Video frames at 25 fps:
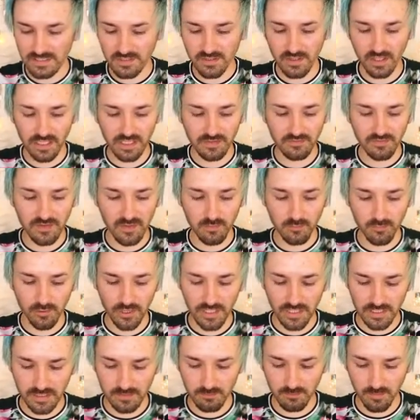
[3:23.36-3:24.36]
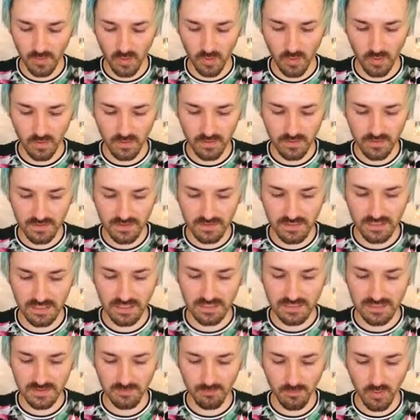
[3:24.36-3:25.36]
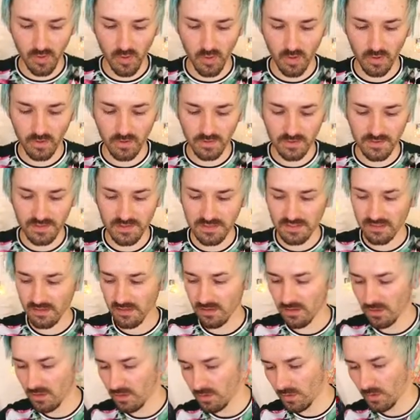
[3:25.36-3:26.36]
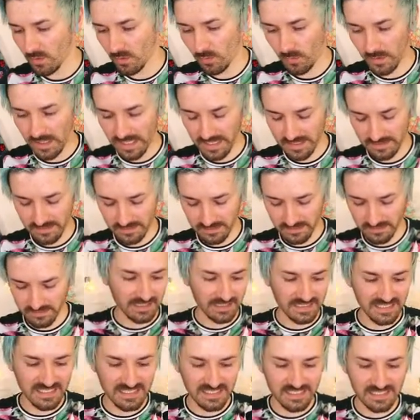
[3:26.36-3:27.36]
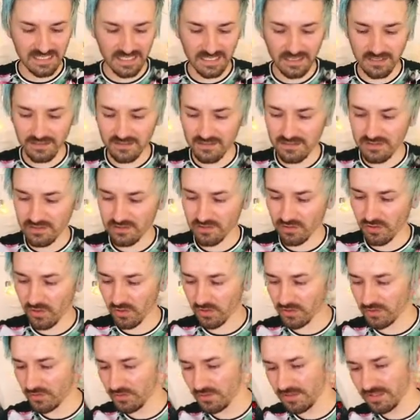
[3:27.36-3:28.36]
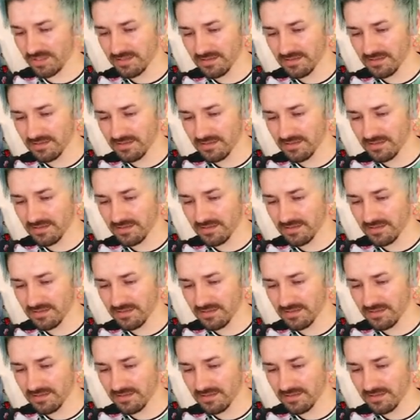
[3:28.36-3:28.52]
It's not even a printed box, it's a box with like stickers stuck onto